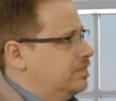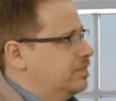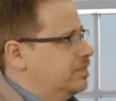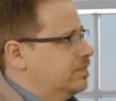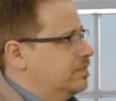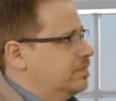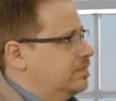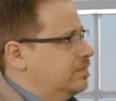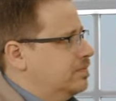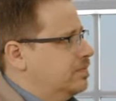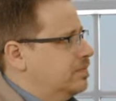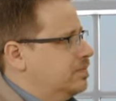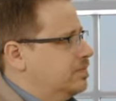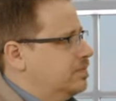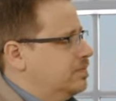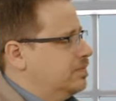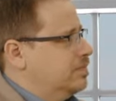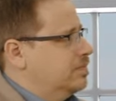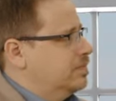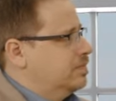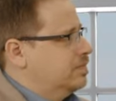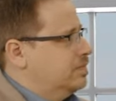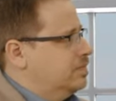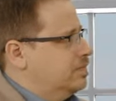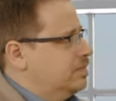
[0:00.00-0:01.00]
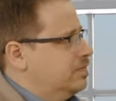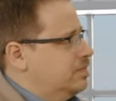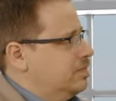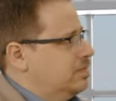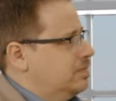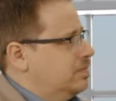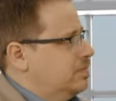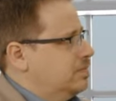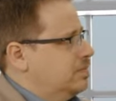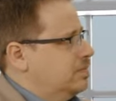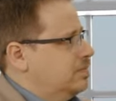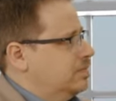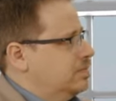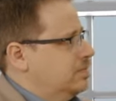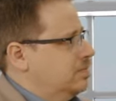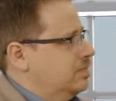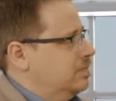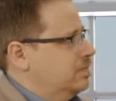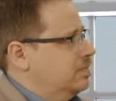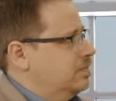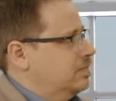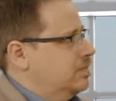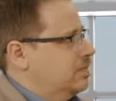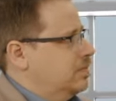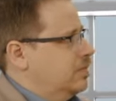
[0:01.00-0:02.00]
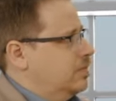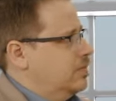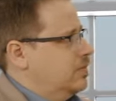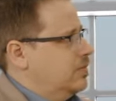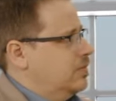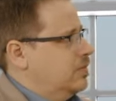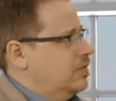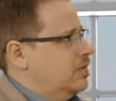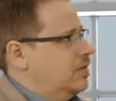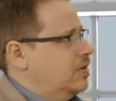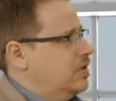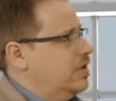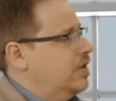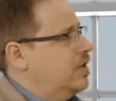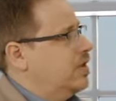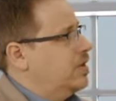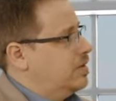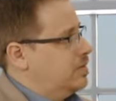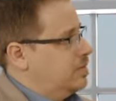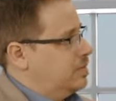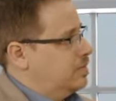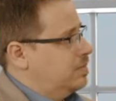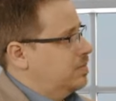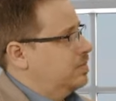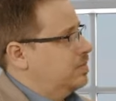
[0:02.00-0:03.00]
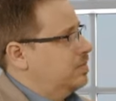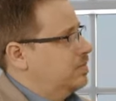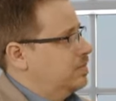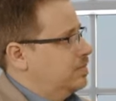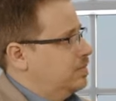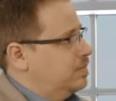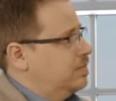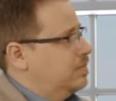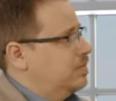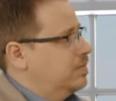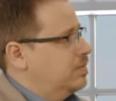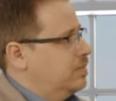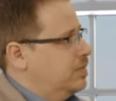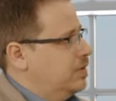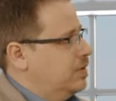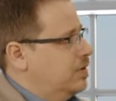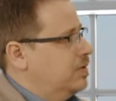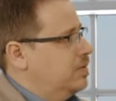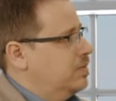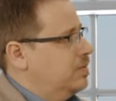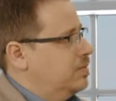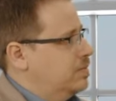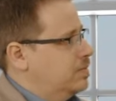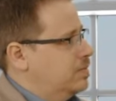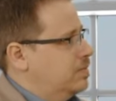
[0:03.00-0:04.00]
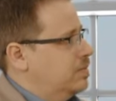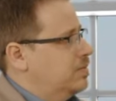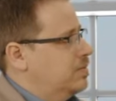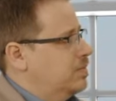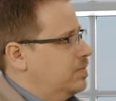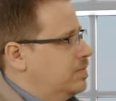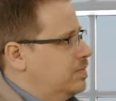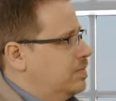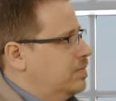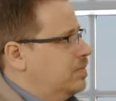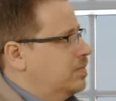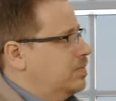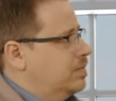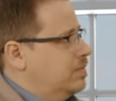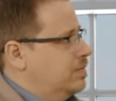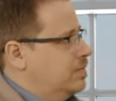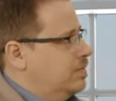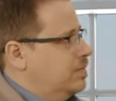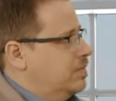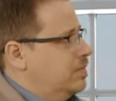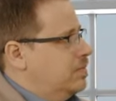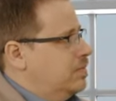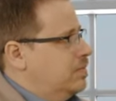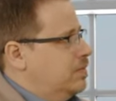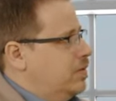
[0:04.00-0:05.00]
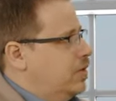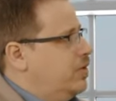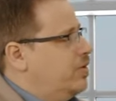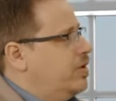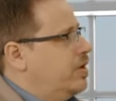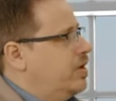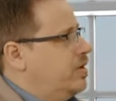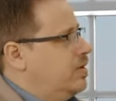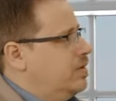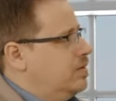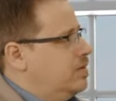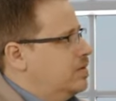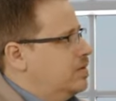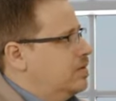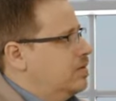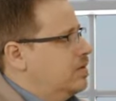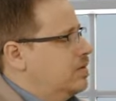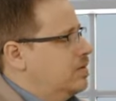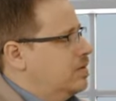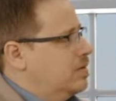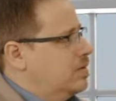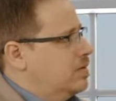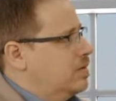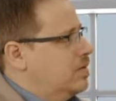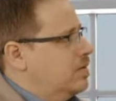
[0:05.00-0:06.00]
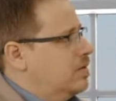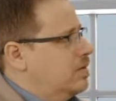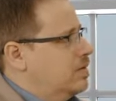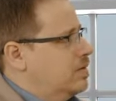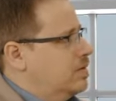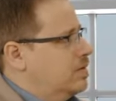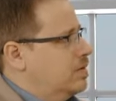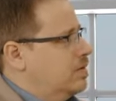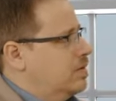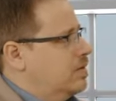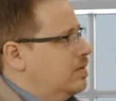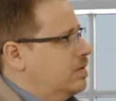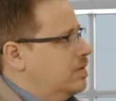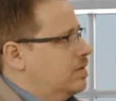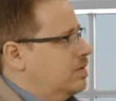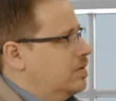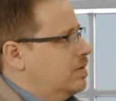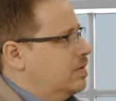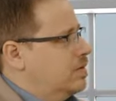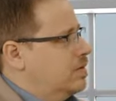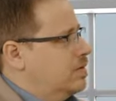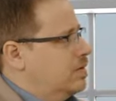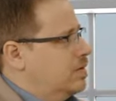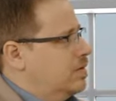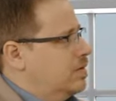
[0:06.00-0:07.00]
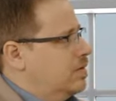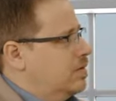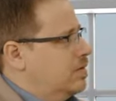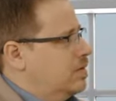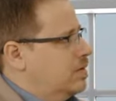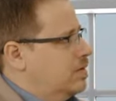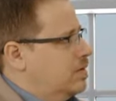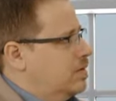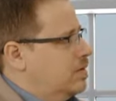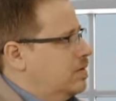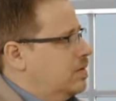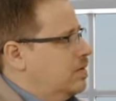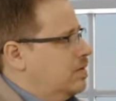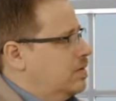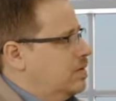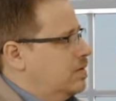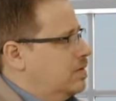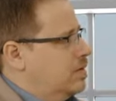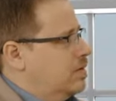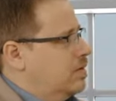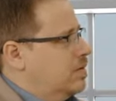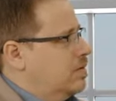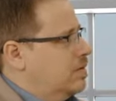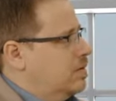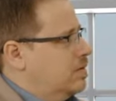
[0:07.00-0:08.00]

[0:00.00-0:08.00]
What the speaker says: (not speaking)